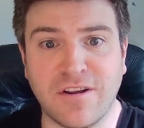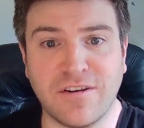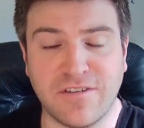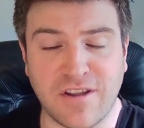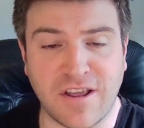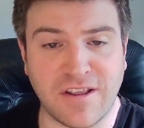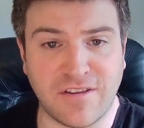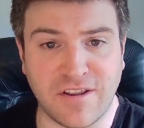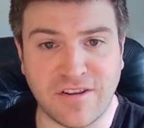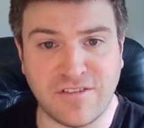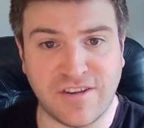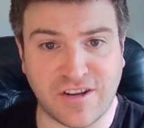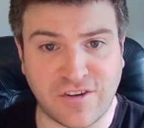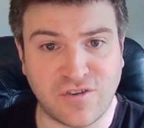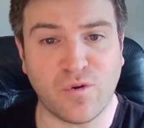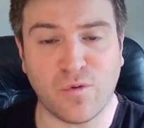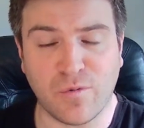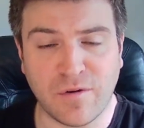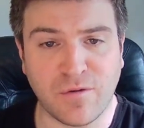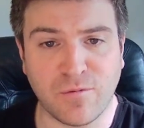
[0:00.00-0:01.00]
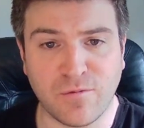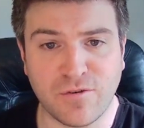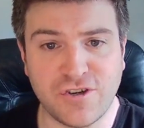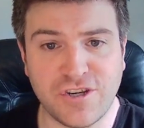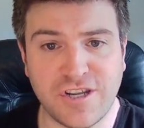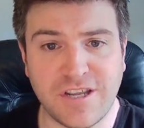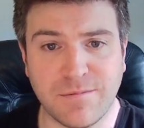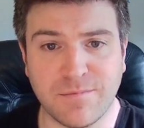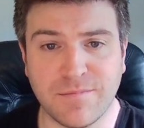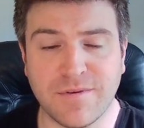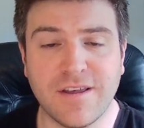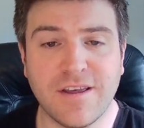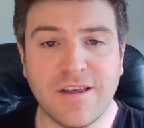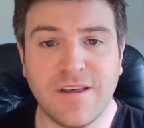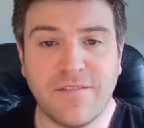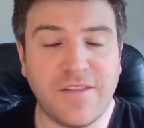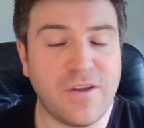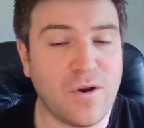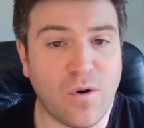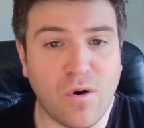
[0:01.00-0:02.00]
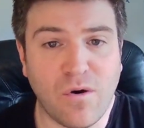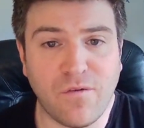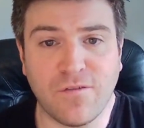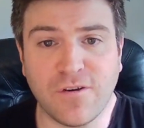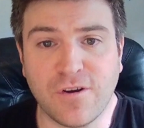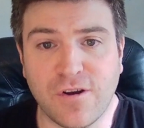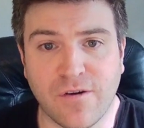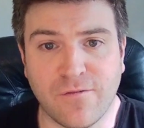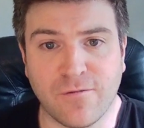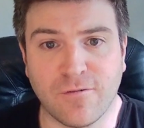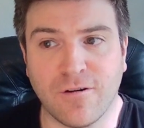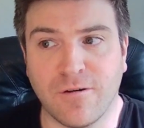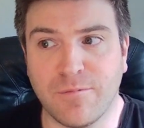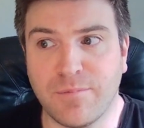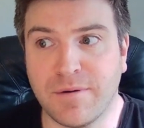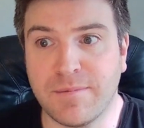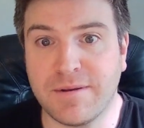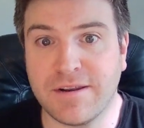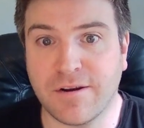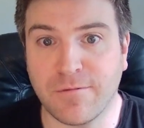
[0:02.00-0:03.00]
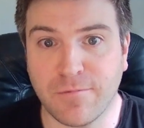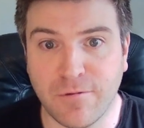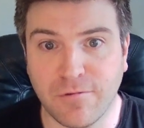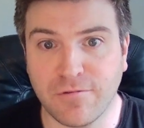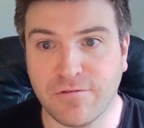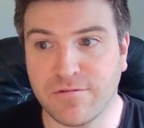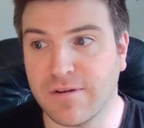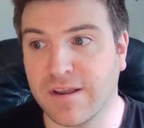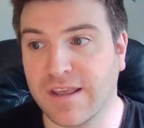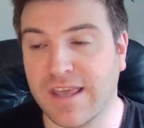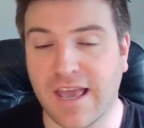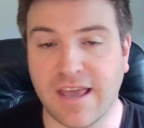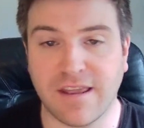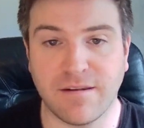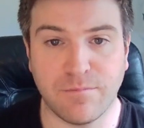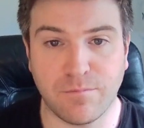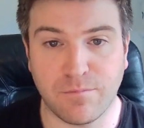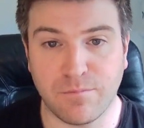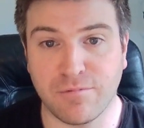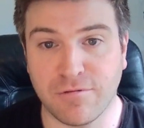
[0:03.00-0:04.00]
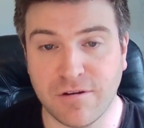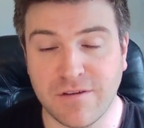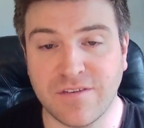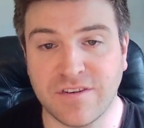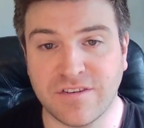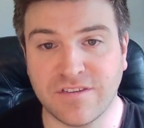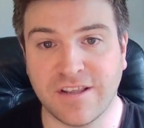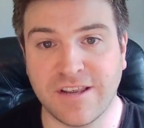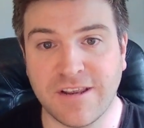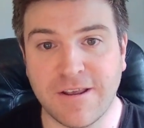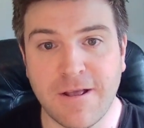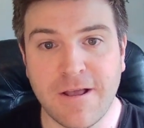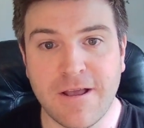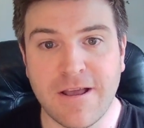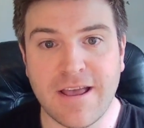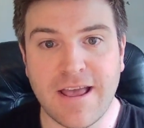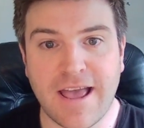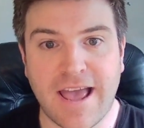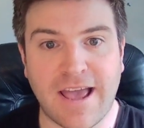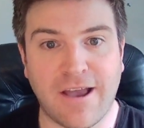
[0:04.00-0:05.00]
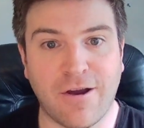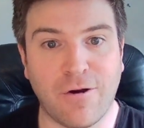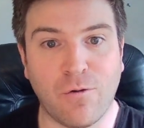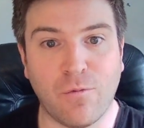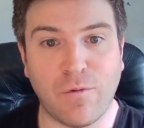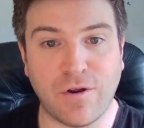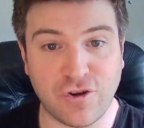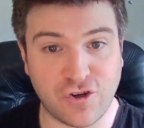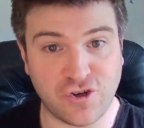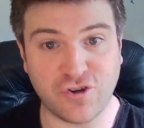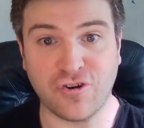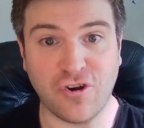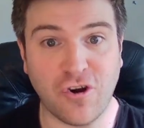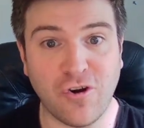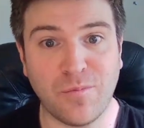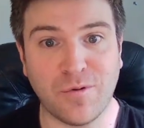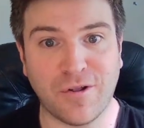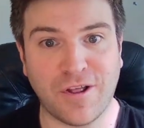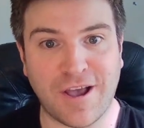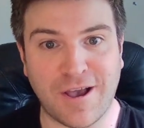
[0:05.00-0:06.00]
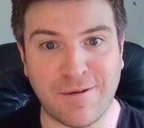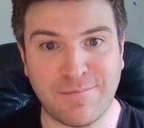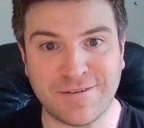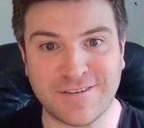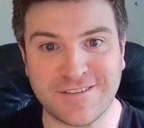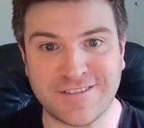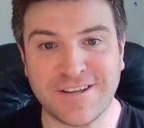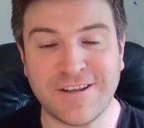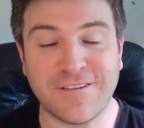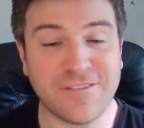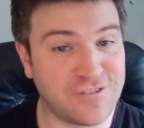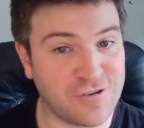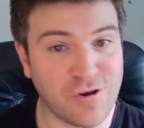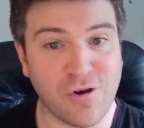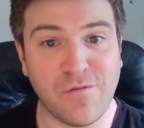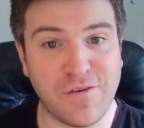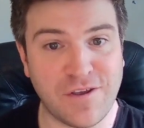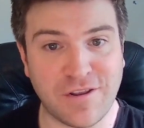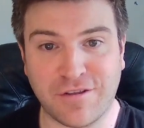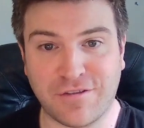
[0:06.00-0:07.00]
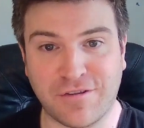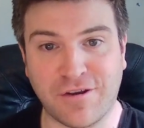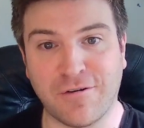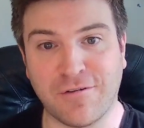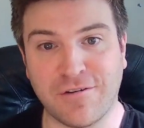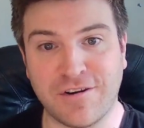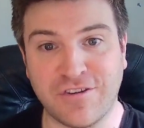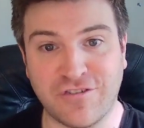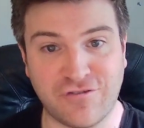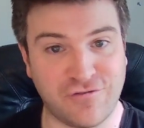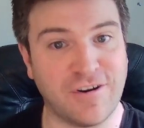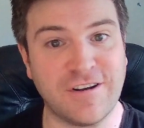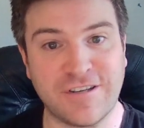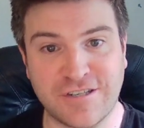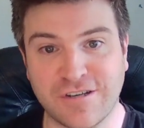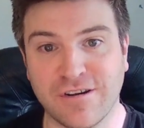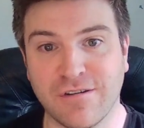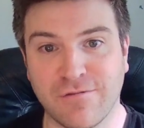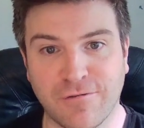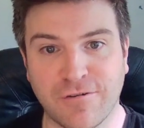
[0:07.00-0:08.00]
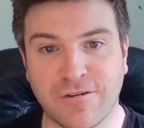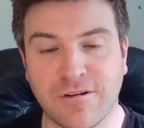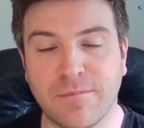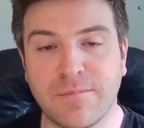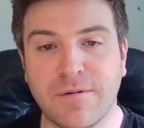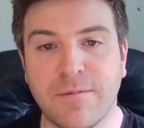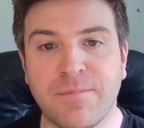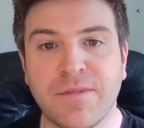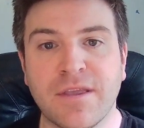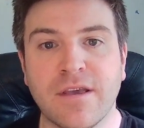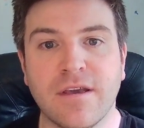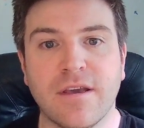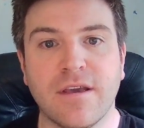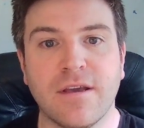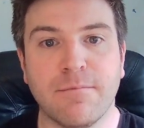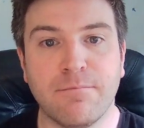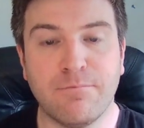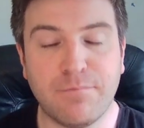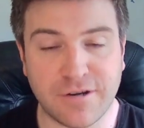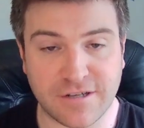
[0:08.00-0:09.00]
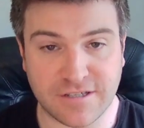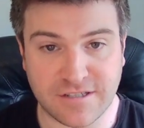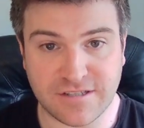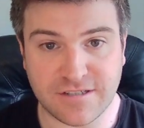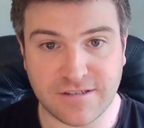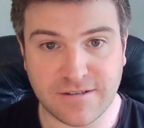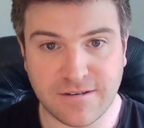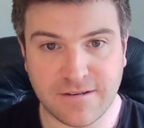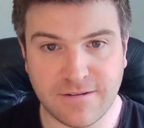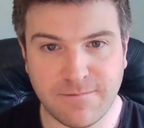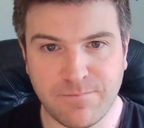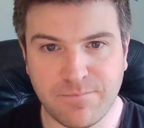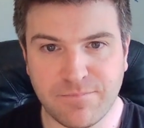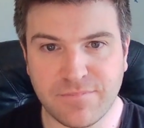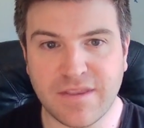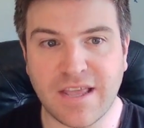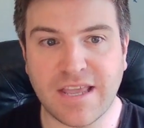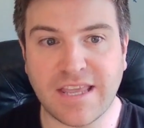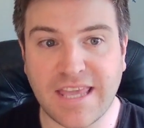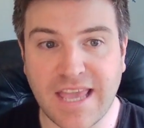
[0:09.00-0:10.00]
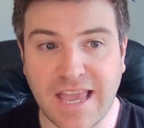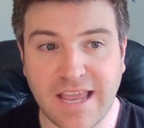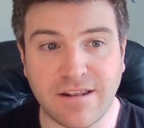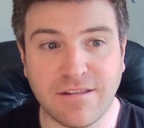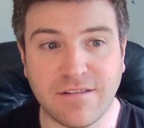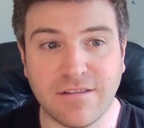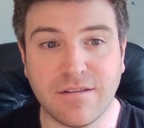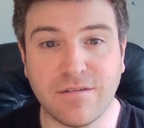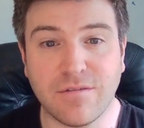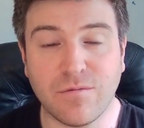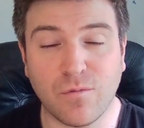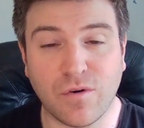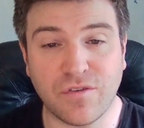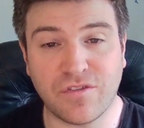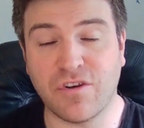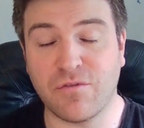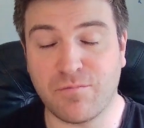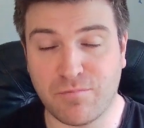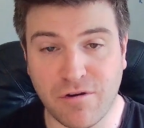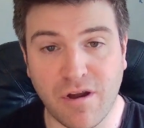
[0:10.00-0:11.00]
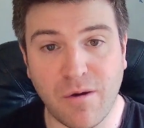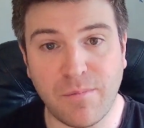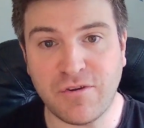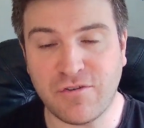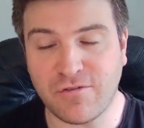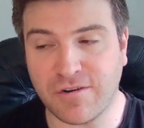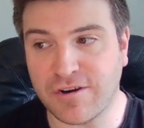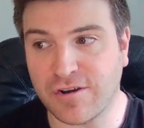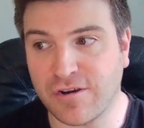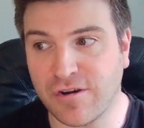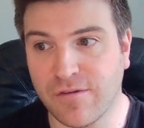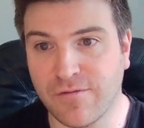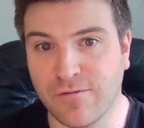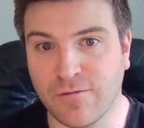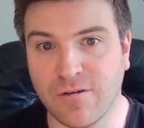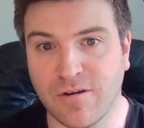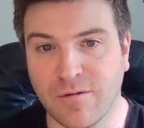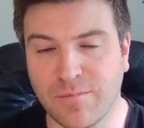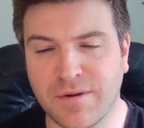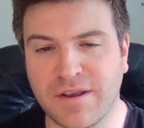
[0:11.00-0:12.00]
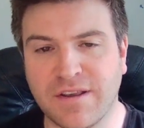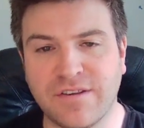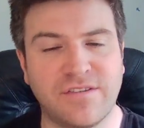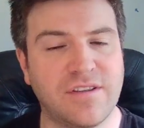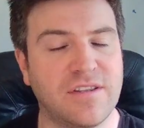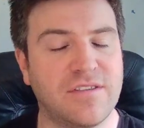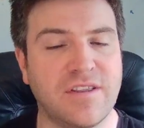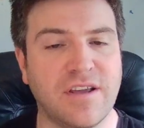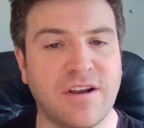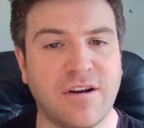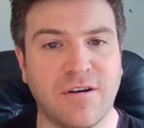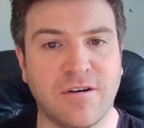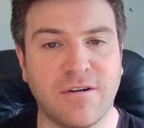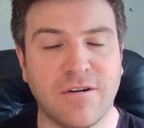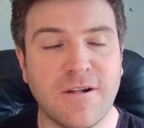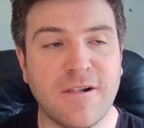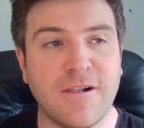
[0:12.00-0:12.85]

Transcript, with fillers: a dictatorial regime. They often cover up. I mean, I wrote again previously how when Chernobyl happened, Soviet authorities tried to cover it up. But again, what they're probably trying to cover up is that their